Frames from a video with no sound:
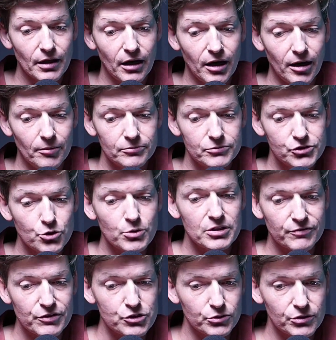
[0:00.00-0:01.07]
Um, two
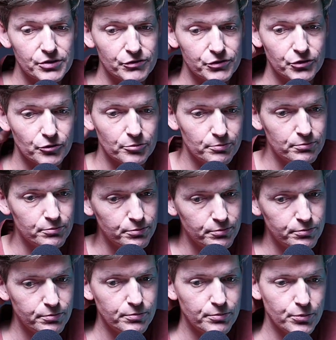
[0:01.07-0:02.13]
individuals have sort of
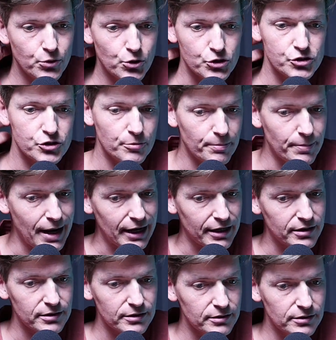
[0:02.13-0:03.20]
pushed
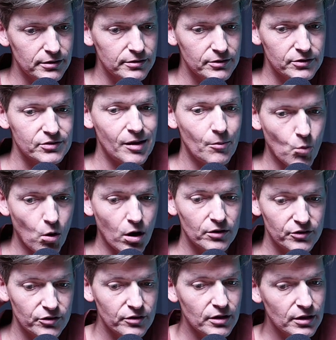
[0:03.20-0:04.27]
back
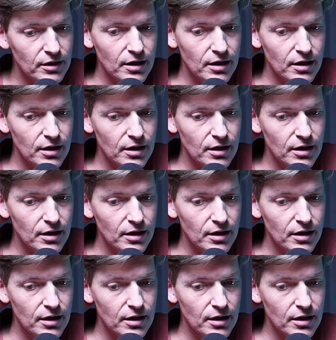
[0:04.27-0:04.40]
somewhat,